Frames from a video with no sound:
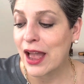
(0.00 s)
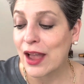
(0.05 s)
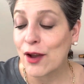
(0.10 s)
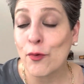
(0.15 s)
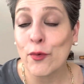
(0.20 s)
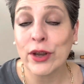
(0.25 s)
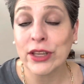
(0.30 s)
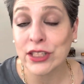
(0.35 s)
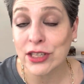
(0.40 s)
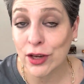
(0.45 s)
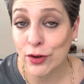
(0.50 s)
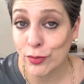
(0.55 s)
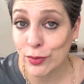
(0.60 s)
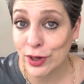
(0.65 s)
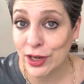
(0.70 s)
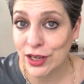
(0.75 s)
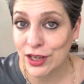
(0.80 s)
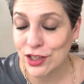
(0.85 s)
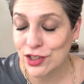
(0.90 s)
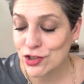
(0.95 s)
which I
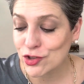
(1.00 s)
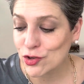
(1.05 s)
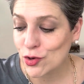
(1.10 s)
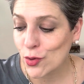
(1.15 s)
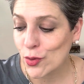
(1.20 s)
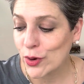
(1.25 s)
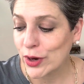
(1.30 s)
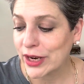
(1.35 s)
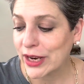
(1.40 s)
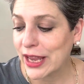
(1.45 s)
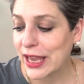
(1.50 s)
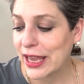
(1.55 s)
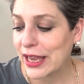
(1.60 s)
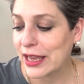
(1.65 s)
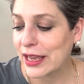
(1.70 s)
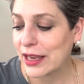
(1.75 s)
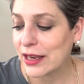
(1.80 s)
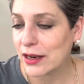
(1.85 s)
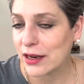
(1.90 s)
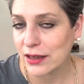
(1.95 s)
really enjoyed,
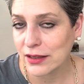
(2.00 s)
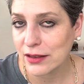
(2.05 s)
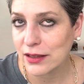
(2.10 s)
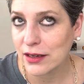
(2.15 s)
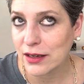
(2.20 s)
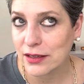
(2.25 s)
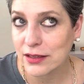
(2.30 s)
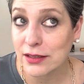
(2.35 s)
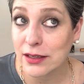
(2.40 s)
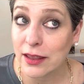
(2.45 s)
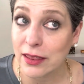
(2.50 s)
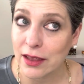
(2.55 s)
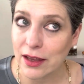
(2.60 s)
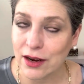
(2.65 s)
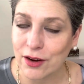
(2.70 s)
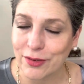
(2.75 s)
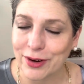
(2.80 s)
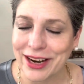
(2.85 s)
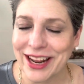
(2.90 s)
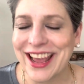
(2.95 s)
and I think I said that
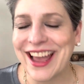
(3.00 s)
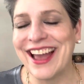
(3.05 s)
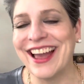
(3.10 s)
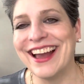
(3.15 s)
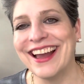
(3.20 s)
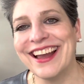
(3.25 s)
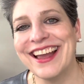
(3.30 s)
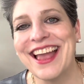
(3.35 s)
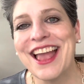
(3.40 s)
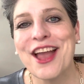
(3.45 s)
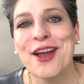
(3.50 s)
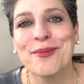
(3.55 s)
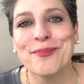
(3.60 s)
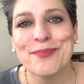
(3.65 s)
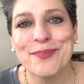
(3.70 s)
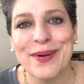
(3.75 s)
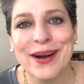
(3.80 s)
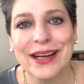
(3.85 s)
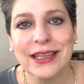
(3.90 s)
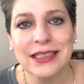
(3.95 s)
already.
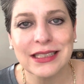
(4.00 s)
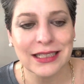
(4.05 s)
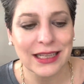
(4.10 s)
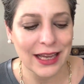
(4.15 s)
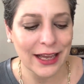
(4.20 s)
But